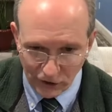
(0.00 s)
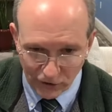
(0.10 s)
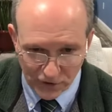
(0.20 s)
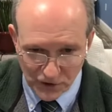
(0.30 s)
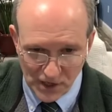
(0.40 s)

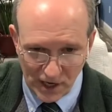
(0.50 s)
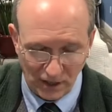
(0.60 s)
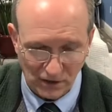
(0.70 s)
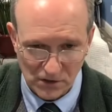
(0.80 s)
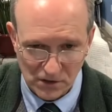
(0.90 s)
They're the
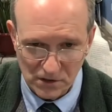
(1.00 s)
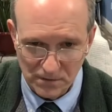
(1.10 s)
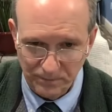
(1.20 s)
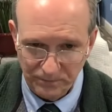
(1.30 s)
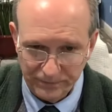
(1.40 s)
saints.
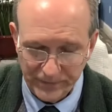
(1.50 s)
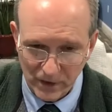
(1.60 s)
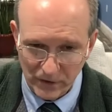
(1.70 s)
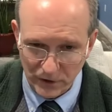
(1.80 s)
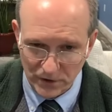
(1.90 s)

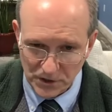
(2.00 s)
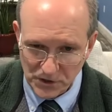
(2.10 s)
They're the